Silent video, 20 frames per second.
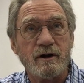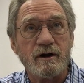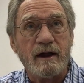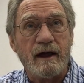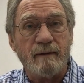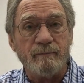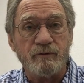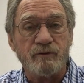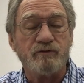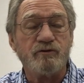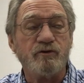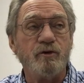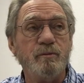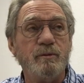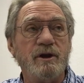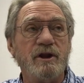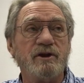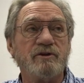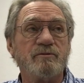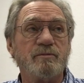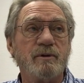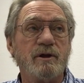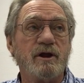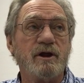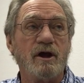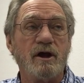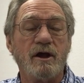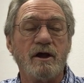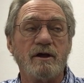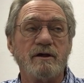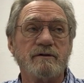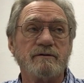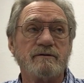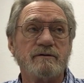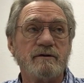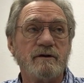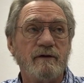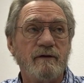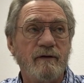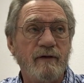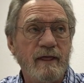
I'm assuming it's because